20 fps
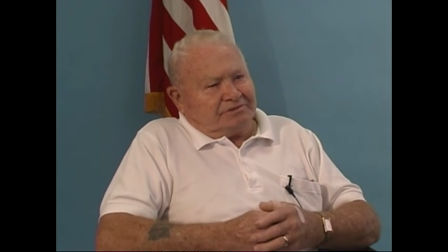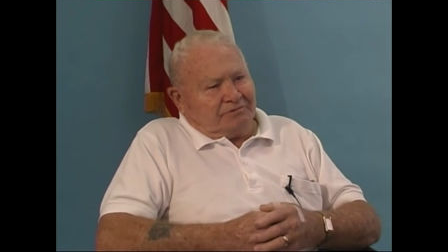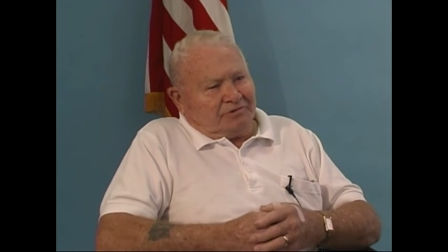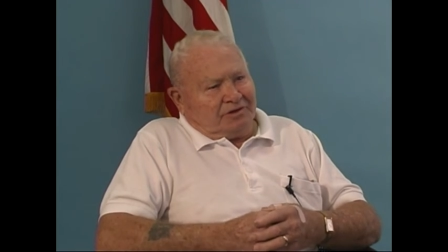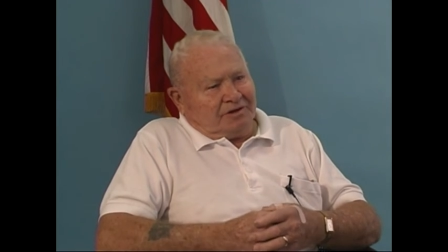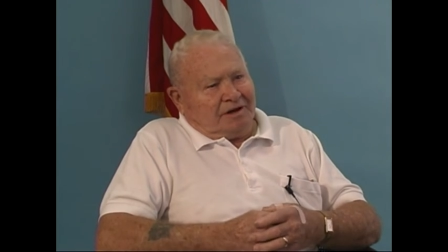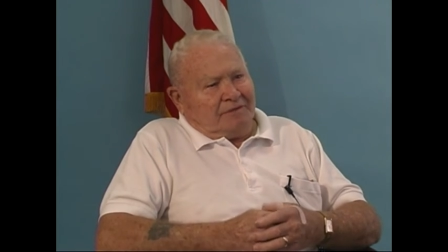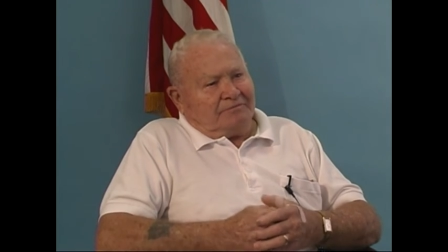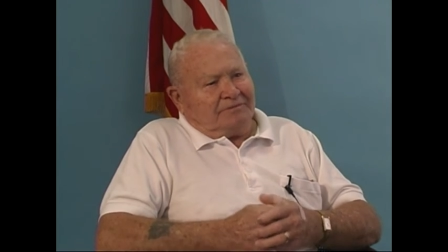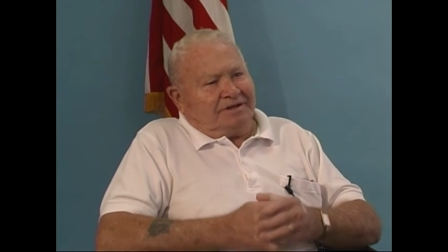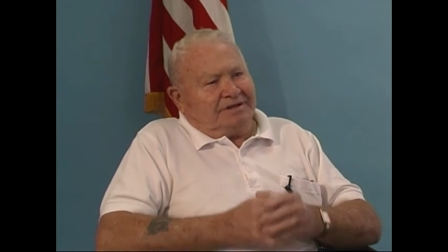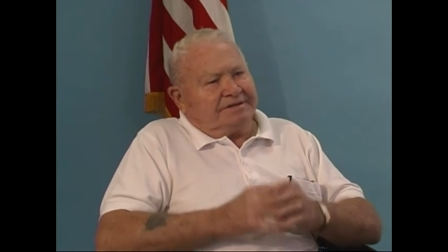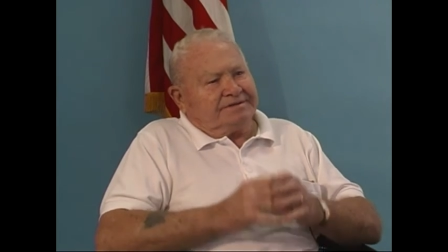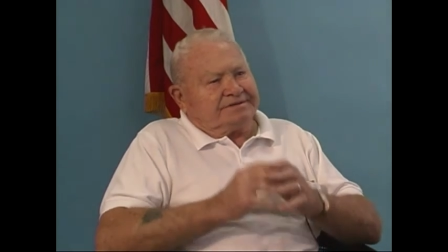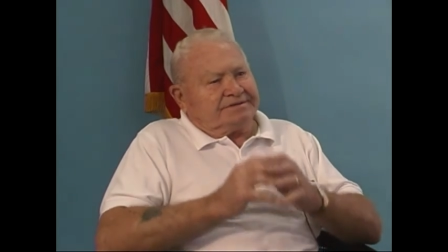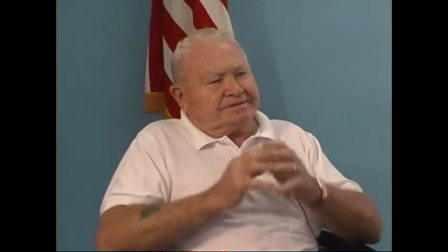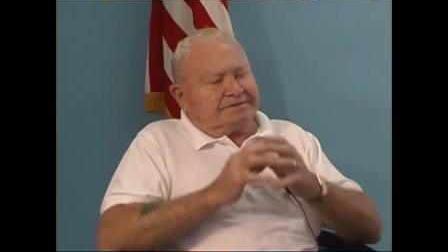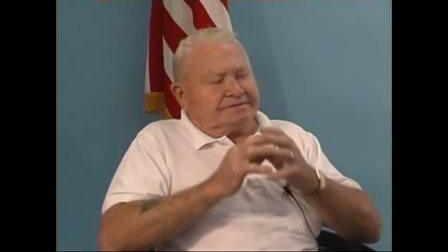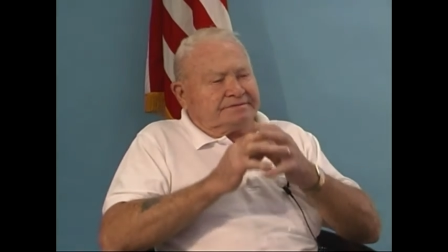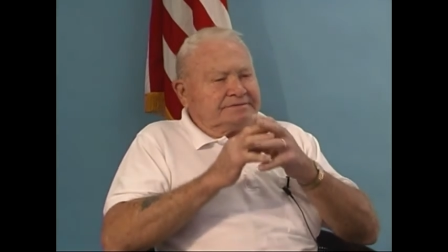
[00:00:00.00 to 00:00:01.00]
some
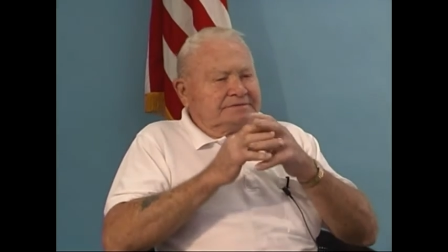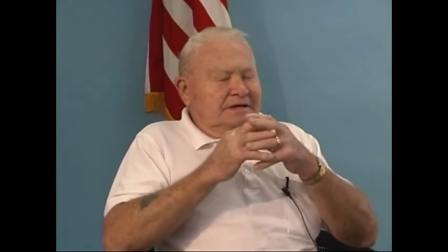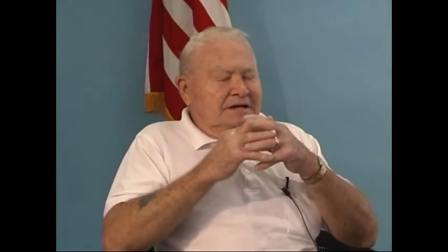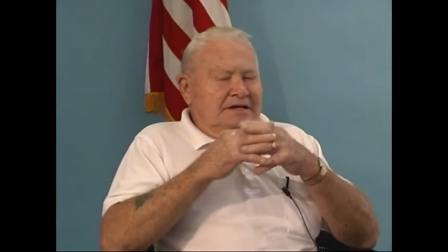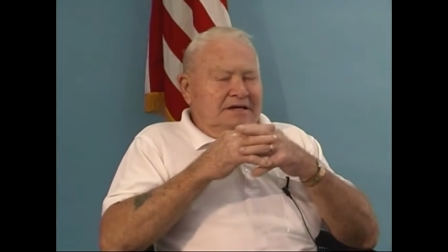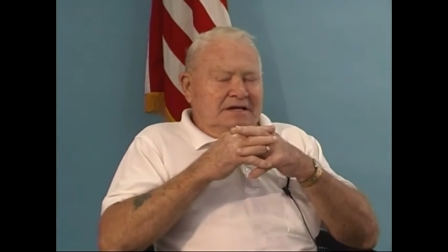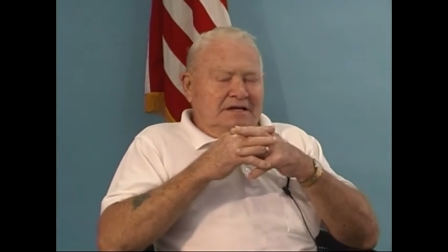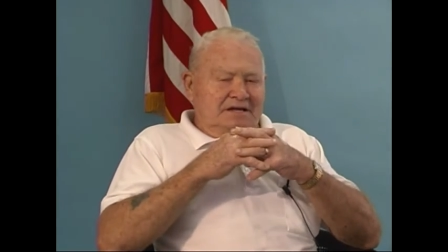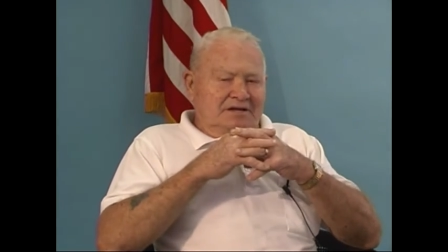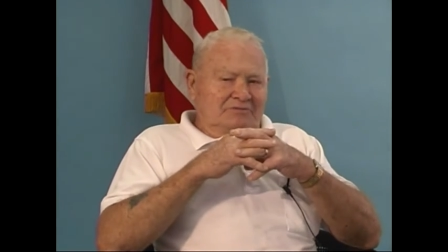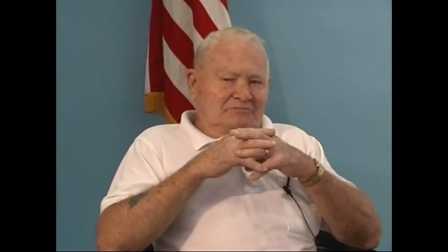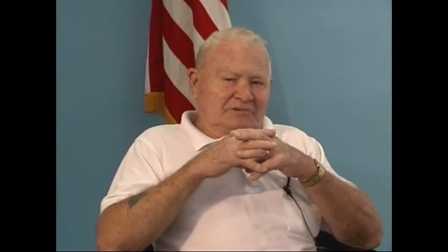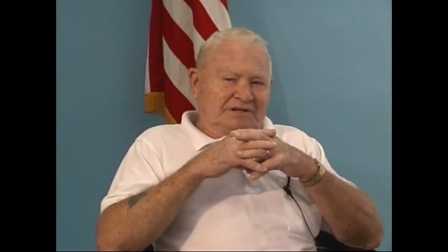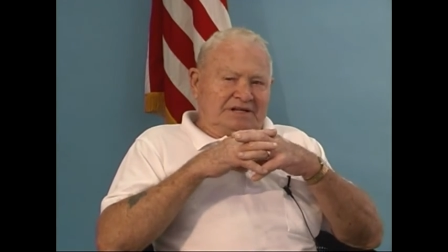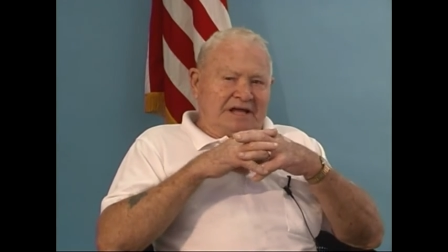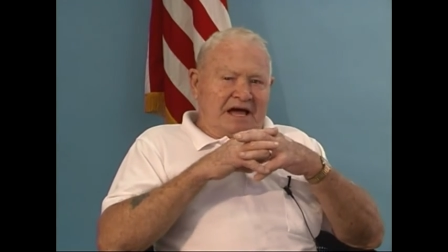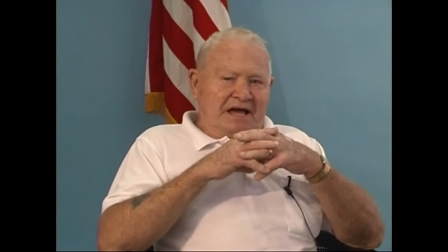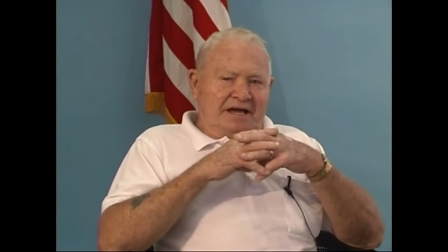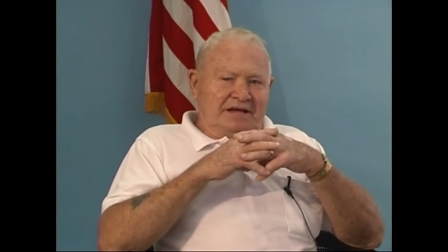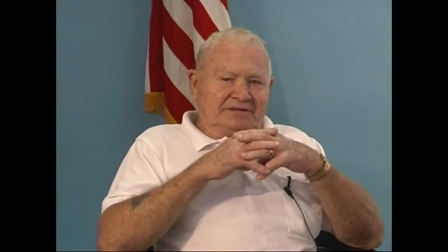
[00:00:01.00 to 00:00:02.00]
companies and
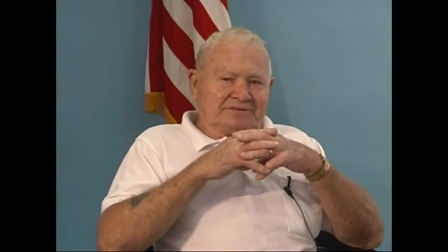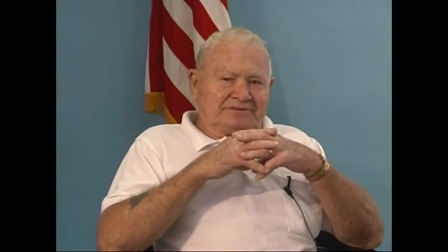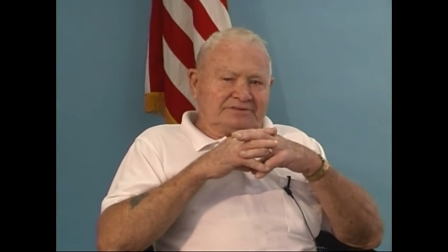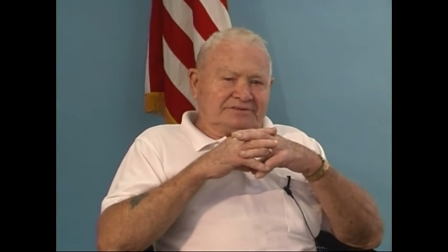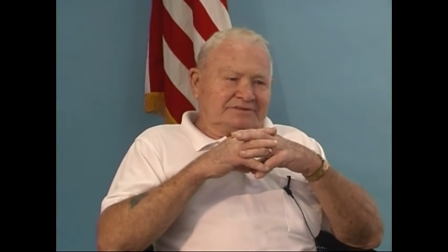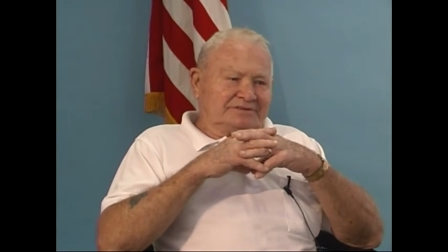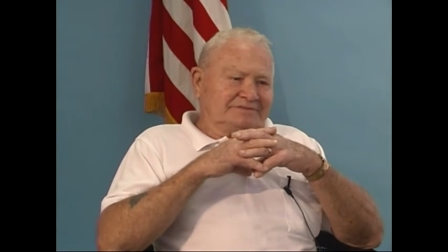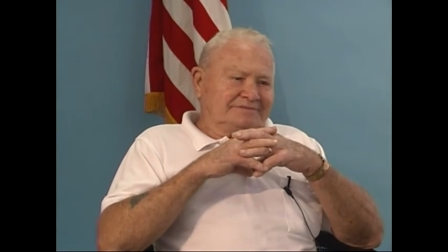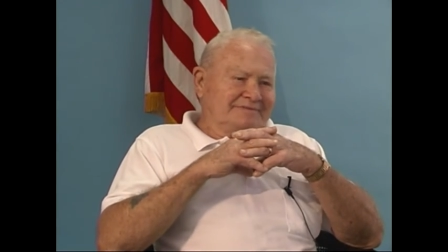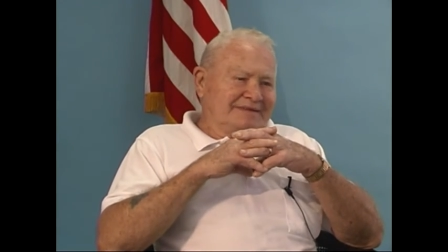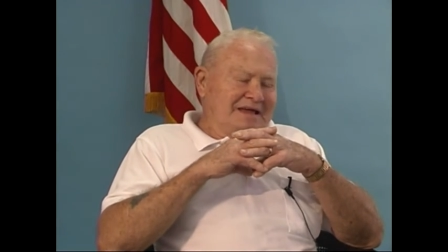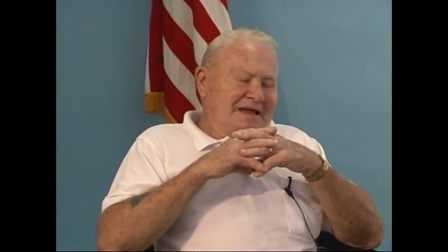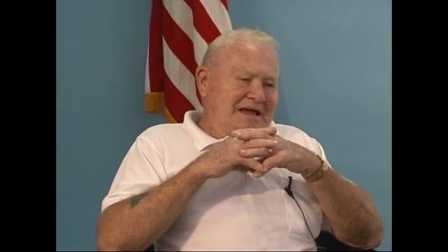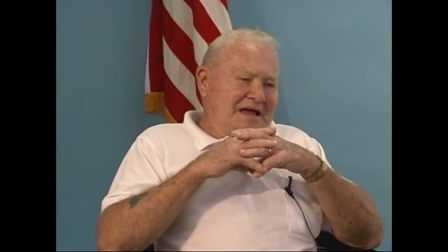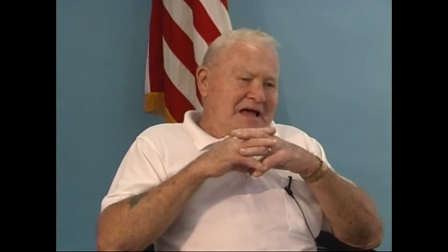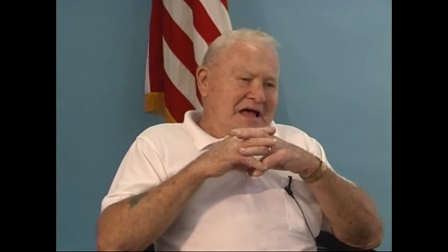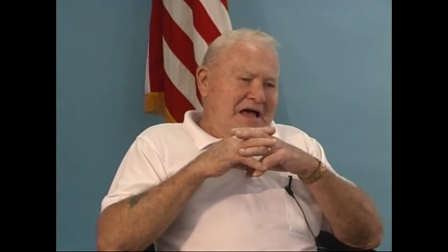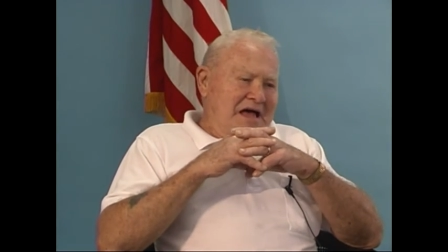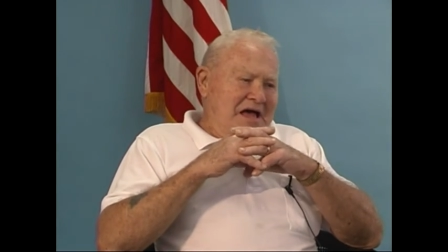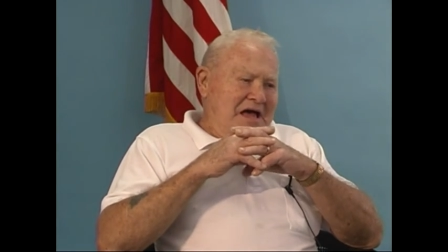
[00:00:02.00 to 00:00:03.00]
battalions and
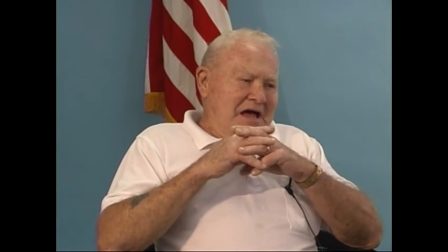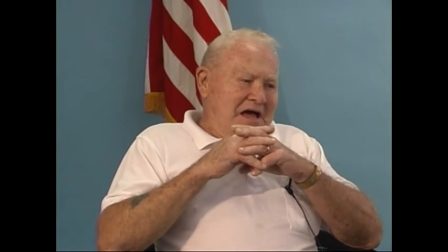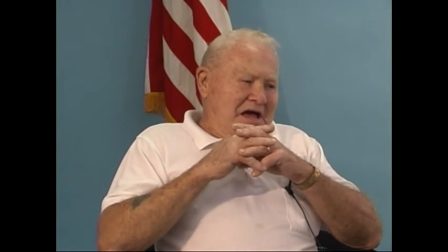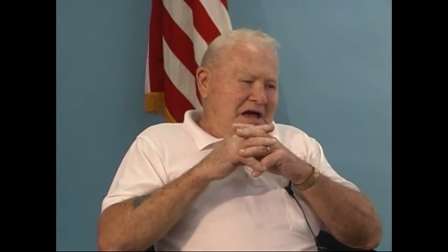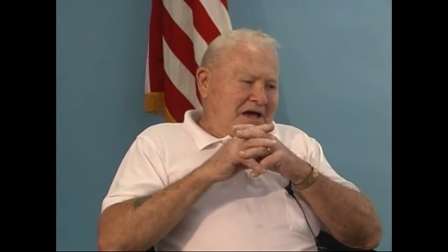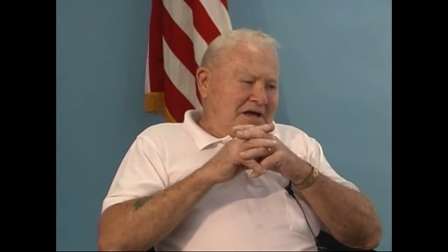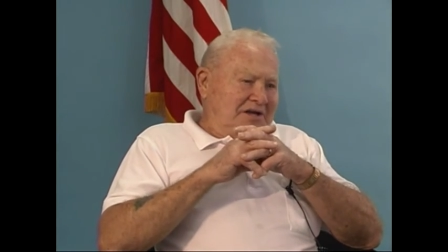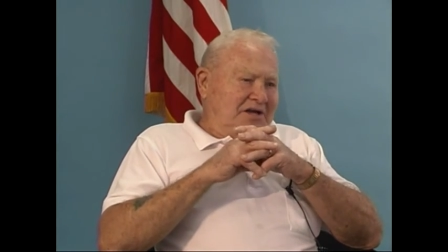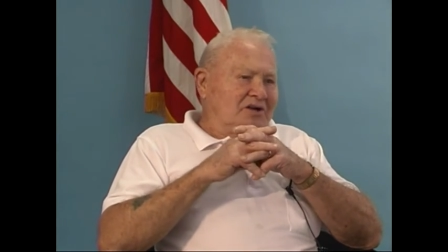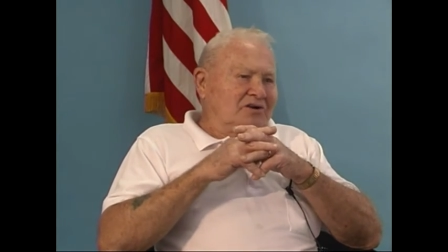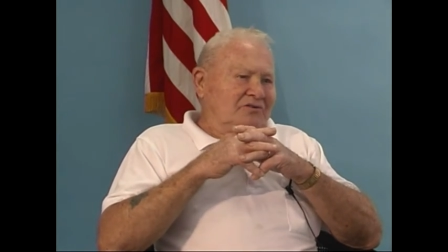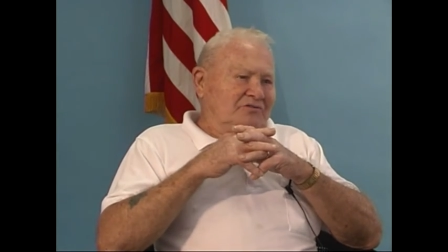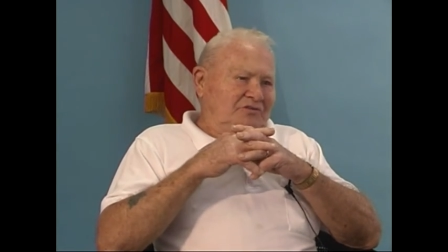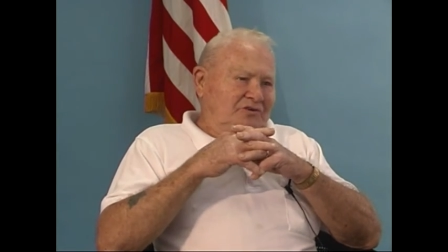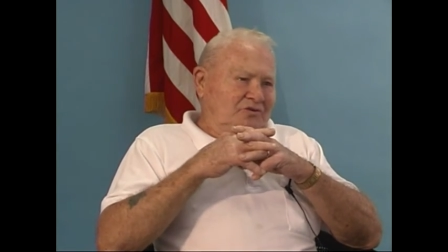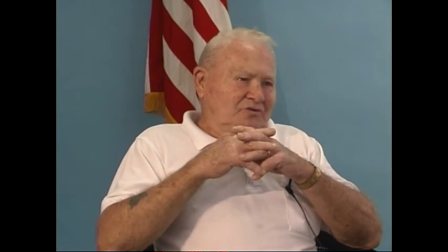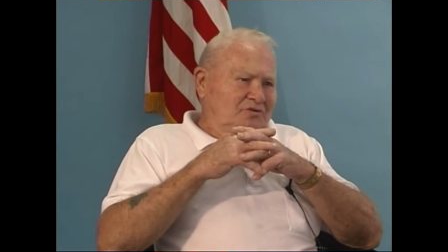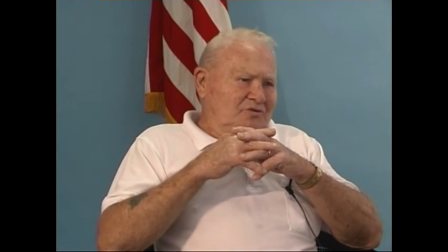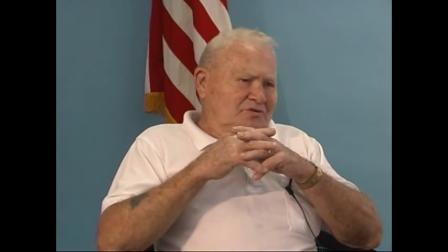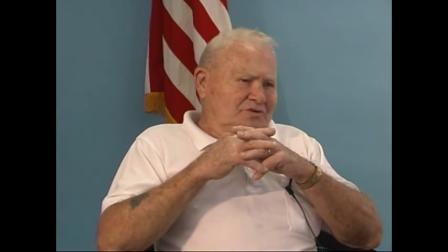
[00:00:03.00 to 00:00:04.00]
and
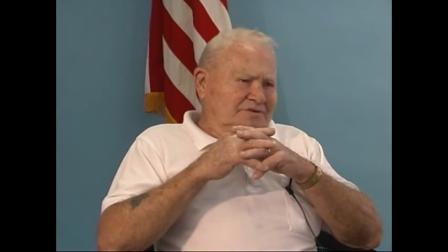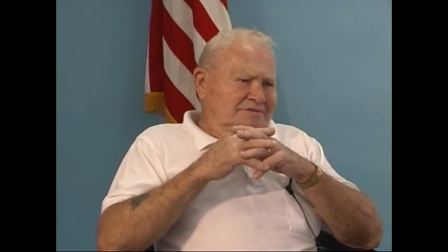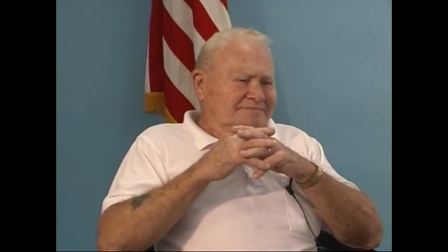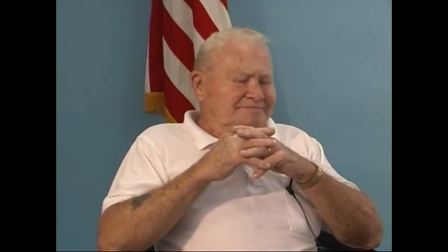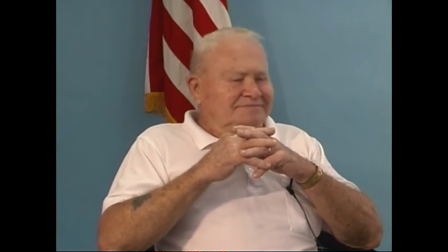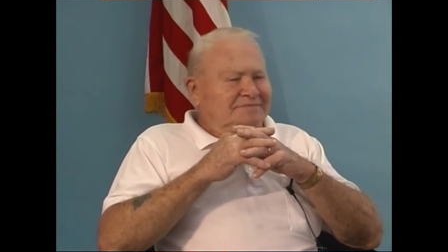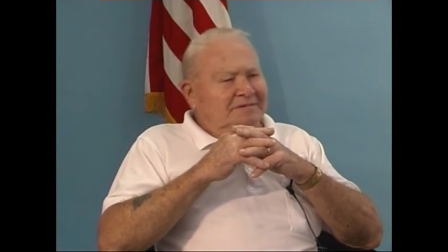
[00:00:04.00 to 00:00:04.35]
interviewed.